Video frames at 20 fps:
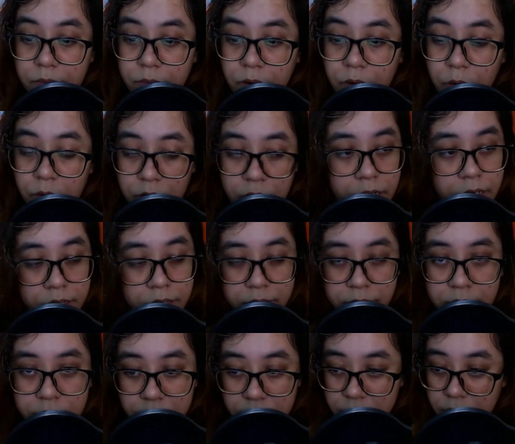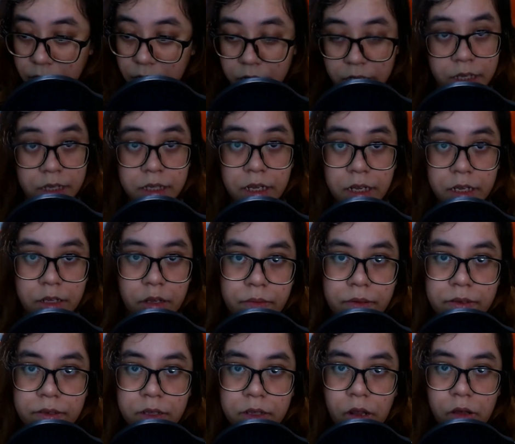Okay, he takes off
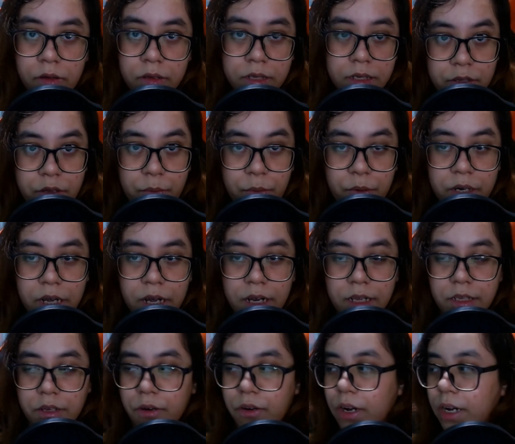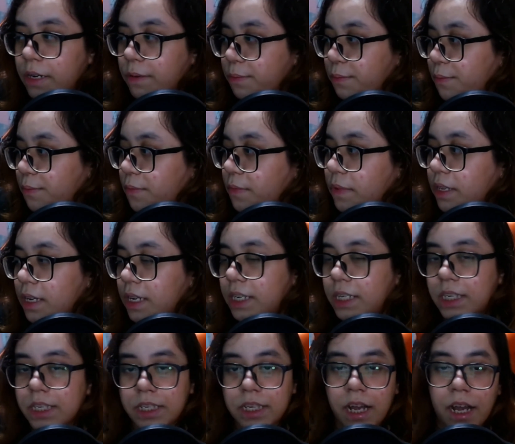his clothes. Nobunaga's alright,
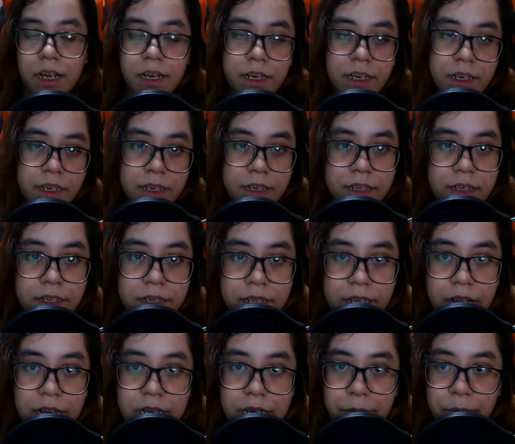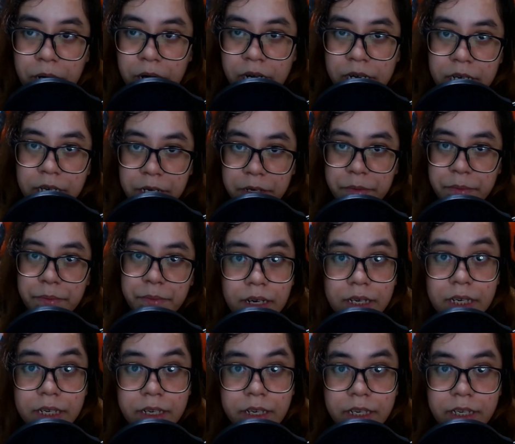clean this guy. And they were cleaning him.
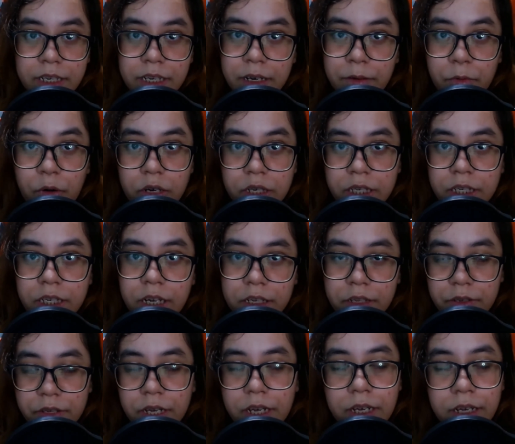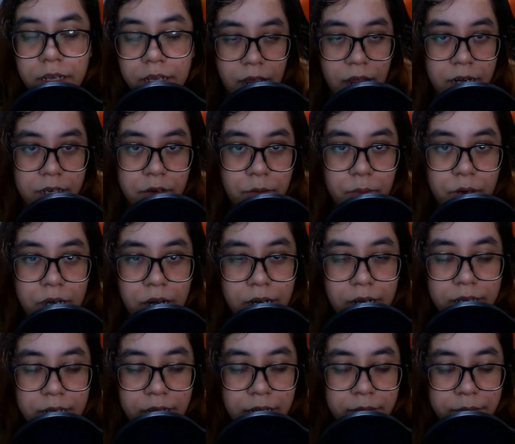They're washing Yasuke. And
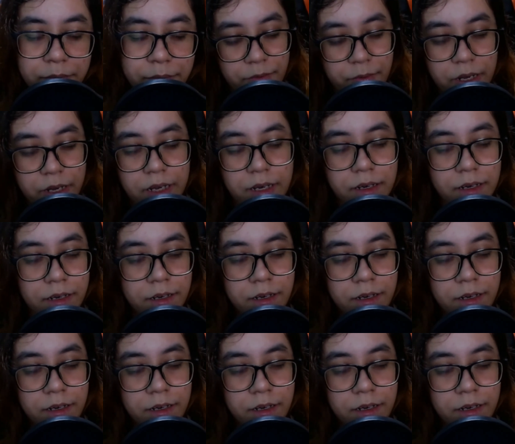Nobunaga's like, wait,